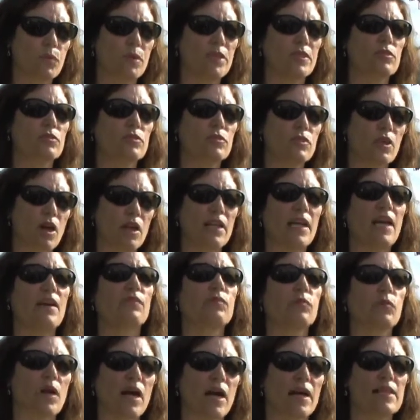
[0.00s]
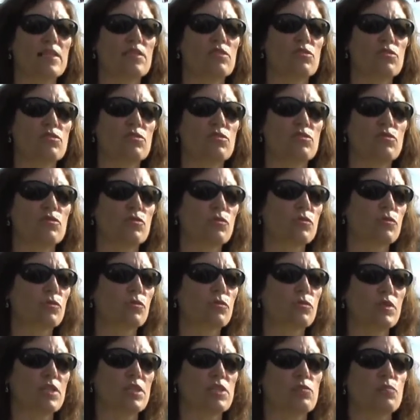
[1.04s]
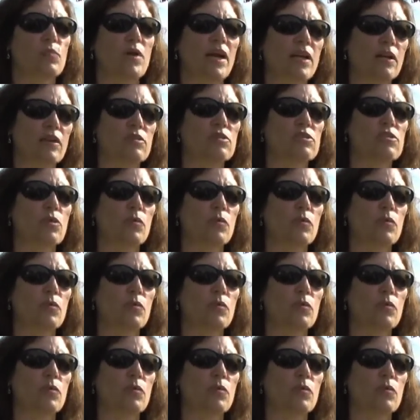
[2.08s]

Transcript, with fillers: We do not have rights to these records,